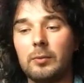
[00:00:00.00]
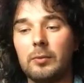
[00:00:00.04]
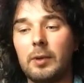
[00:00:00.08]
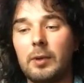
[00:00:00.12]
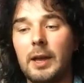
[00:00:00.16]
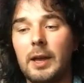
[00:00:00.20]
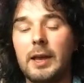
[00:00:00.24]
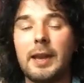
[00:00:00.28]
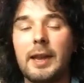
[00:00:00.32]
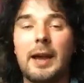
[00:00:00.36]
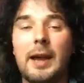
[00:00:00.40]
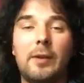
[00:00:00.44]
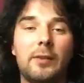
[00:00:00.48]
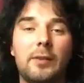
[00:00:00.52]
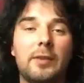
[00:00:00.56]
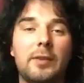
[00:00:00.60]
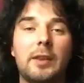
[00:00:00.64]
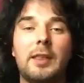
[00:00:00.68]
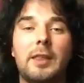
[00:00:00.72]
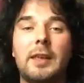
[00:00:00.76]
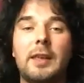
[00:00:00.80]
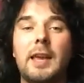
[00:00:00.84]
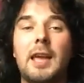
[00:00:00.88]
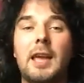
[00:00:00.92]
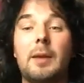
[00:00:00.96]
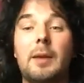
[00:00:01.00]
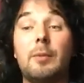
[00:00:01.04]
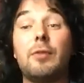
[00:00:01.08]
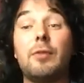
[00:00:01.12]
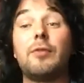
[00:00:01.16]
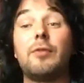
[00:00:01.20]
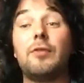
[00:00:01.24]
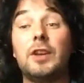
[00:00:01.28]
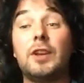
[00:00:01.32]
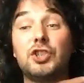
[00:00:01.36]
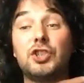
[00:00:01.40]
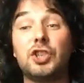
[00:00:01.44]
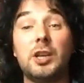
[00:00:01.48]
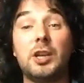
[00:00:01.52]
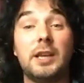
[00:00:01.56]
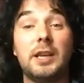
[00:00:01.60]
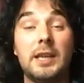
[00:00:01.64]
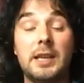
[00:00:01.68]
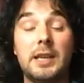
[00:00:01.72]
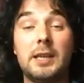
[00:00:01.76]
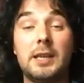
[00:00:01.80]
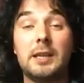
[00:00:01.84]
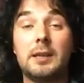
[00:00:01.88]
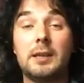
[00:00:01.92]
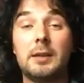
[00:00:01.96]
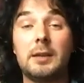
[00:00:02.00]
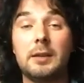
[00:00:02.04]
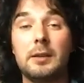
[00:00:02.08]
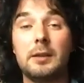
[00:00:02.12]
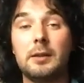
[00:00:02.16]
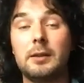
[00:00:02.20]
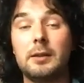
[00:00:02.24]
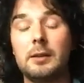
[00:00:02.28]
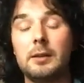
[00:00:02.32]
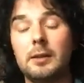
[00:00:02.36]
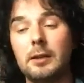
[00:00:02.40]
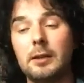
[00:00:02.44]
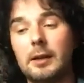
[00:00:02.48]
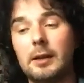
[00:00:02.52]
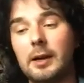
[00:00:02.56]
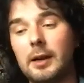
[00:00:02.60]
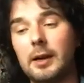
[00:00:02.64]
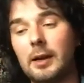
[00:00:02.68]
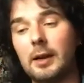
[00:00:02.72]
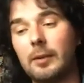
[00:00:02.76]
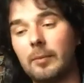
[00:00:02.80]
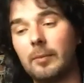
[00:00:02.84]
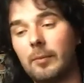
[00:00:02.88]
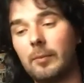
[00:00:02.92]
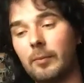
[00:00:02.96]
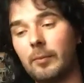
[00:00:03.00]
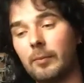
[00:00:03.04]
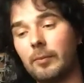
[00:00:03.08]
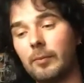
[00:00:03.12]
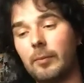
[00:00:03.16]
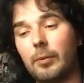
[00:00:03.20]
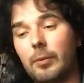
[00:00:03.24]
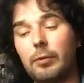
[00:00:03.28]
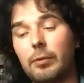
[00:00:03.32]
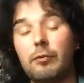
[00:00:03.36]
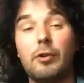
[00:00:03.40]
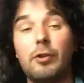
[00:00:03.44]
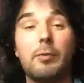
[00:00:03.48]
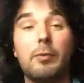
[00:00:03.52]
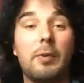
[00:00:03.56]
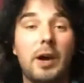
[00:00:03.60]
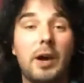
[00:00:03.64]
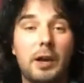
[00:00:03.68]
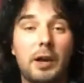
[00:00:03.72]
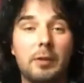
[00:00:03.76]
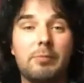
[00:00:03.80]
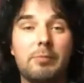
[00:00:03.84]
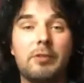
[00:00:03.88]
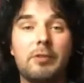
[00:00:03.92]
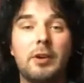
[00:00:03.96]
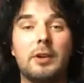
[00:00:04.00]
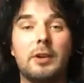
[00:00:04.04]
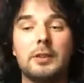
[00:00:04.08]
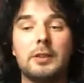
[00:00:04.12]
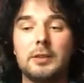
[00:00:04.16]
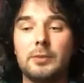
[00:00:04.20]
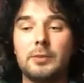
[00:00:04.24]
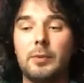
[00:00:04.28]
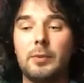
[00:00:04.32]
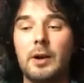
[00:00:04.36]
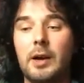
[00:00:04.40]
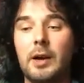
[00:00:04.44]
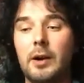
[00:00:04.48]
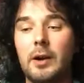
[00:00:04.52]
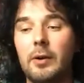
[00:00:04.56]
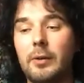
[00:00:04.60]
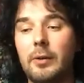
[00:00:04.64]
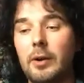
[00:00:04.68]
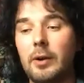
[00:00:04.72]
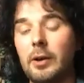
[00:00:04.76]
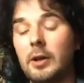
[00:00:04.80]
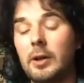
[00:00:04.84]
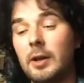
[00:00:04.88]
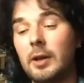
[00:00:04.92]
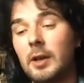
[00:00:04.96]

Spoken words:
announcing the game officially through MicroProse as well, and